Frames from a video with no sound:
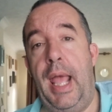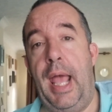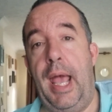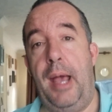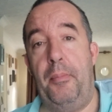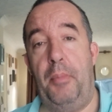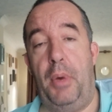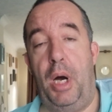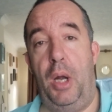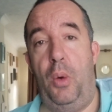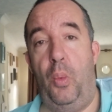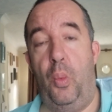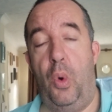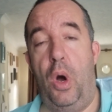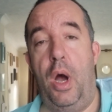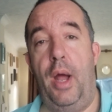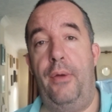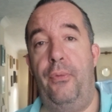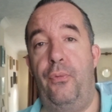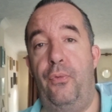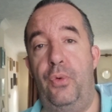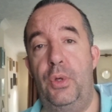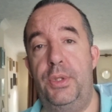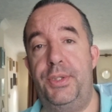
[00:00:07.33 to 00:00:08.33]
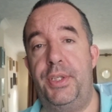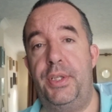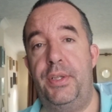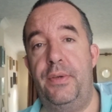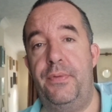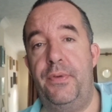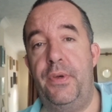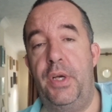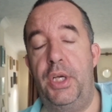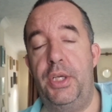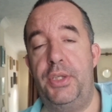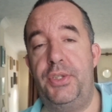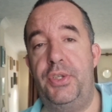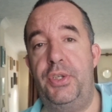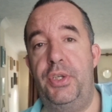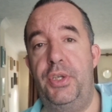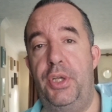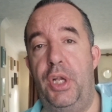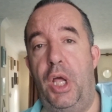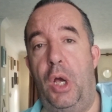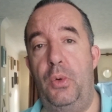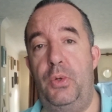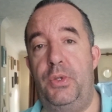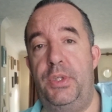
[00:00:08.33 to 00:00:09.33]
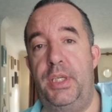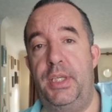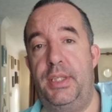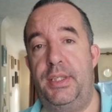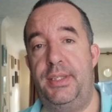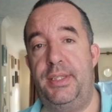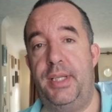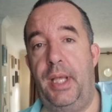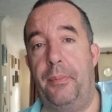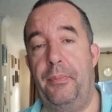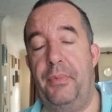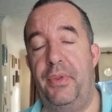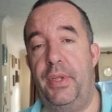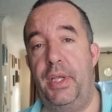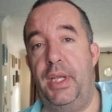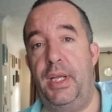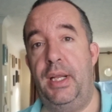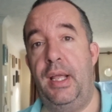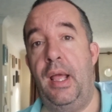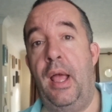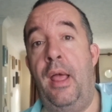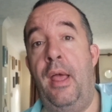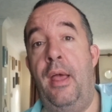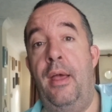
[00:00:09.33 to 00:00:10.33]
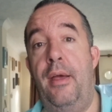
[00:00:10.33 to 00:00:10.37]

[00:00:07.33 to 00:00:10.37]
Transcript: and my wife was the first to notice something